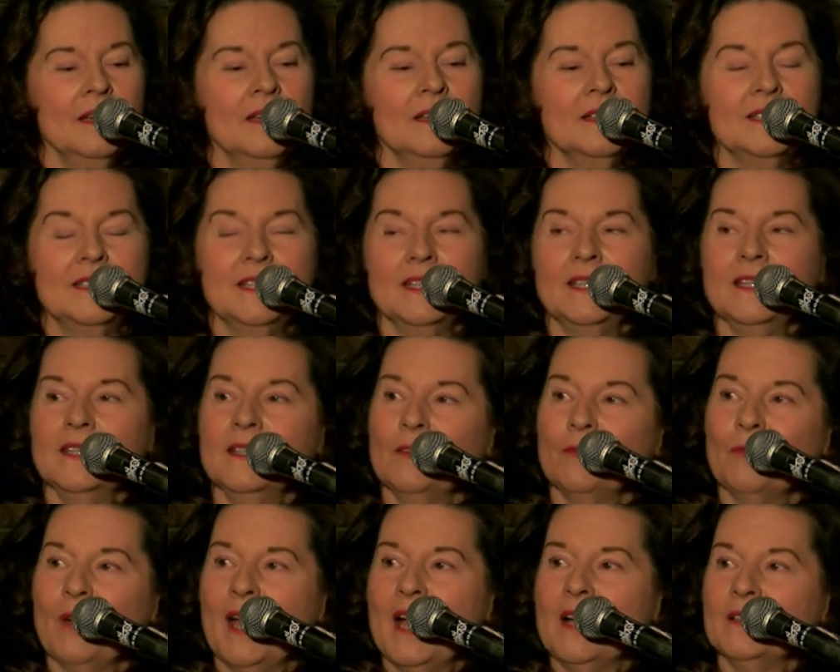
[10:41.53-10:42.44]
sitting
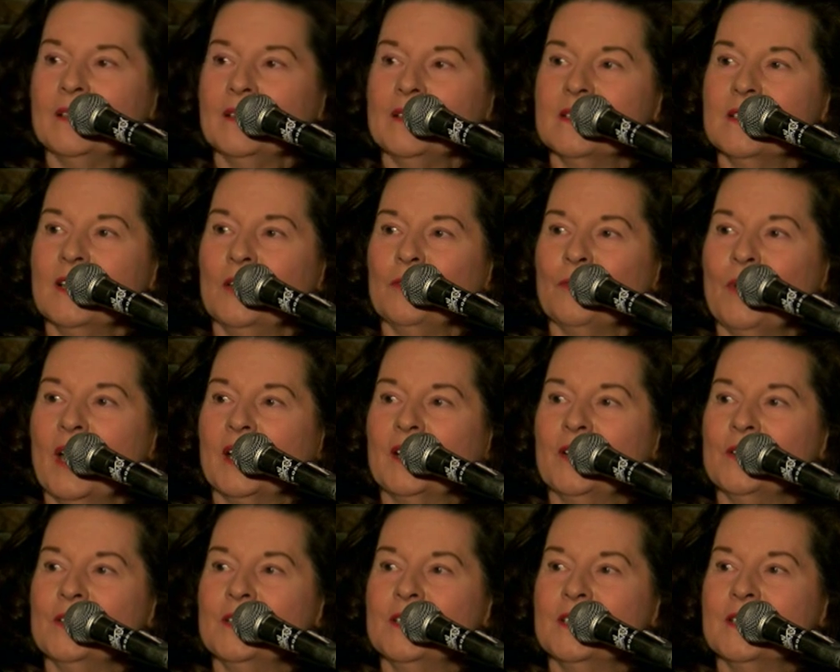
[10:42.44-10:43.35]
around Sun
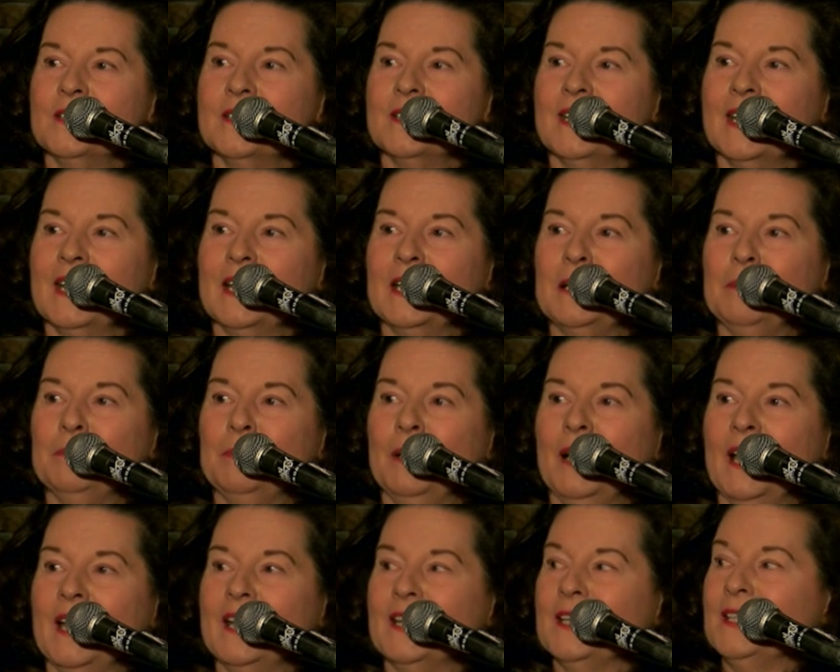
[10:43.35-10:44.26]
Records singing and
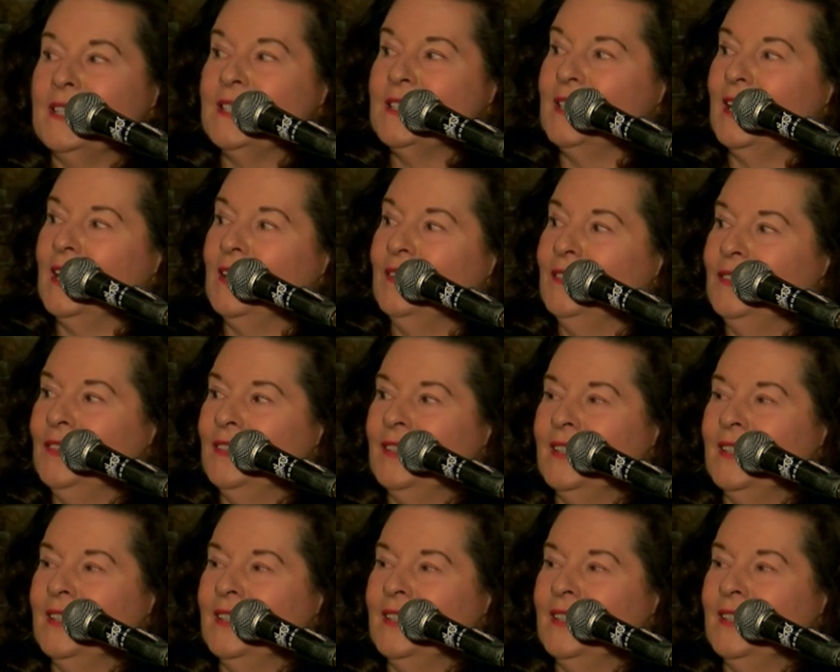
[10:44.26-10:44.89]
playing and stuff,